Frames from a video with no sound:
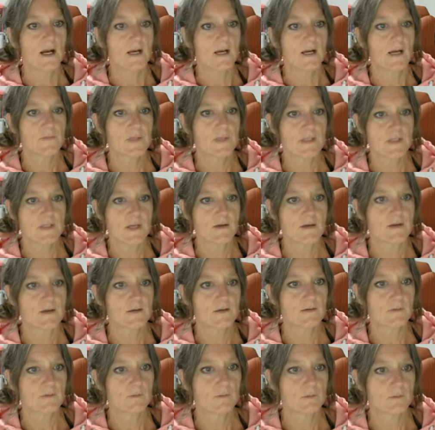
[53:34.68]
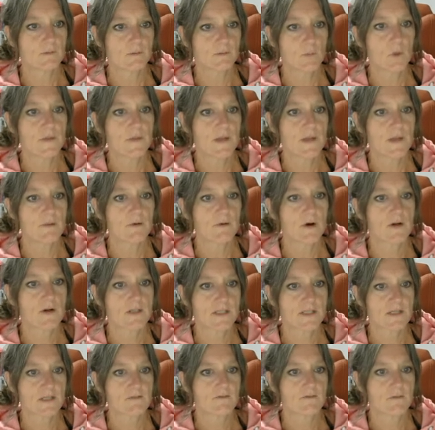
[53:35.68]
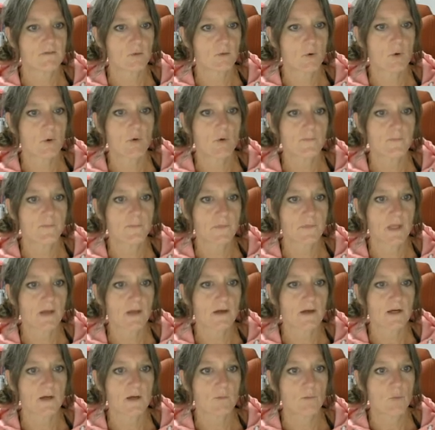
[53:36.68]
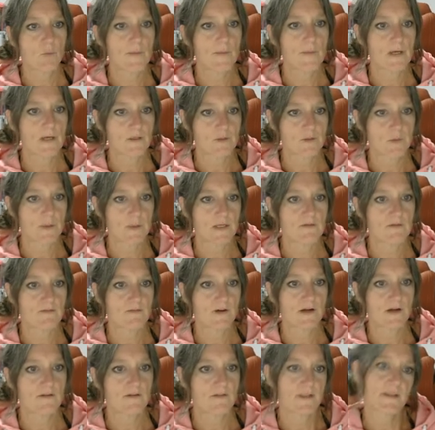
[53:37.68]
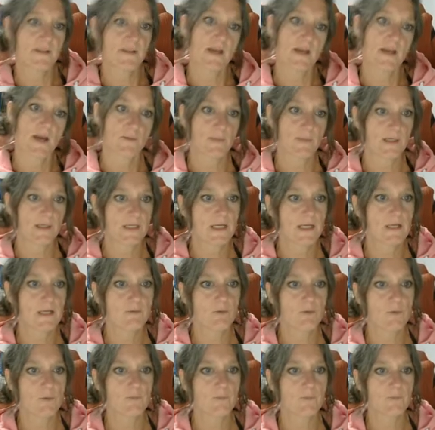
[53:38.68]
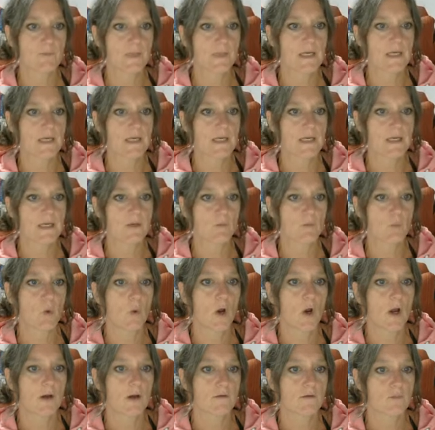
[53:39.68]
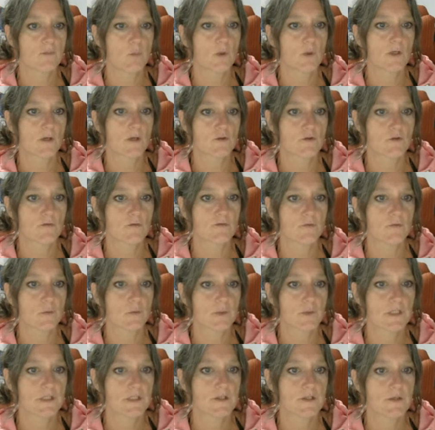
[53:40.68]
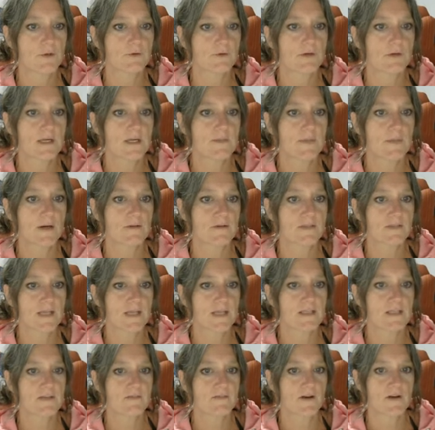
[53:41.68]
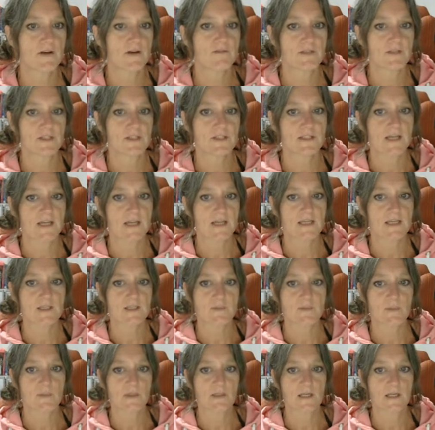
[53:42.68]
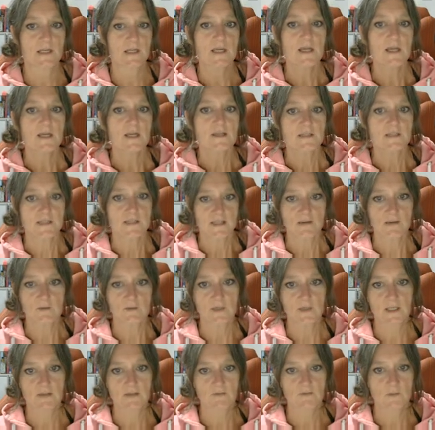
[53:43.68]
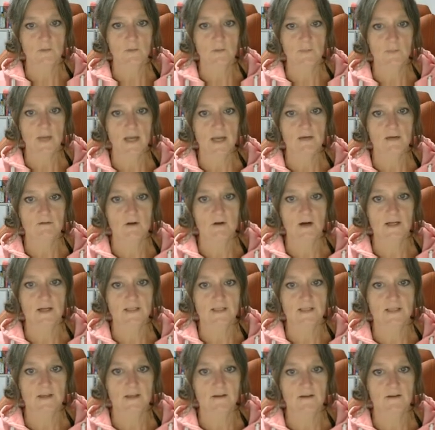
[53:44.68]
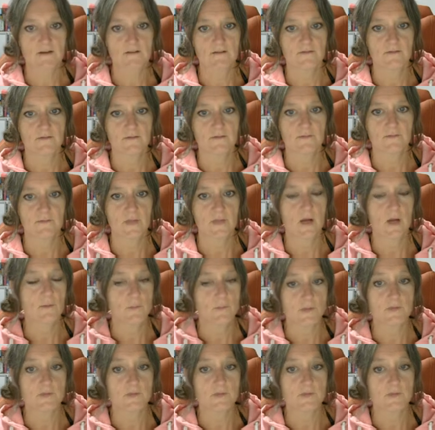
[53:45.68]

So what they were asking for, £1.25 in their money, would be worth £143.85 in today's money. So that would give them a pay rise of that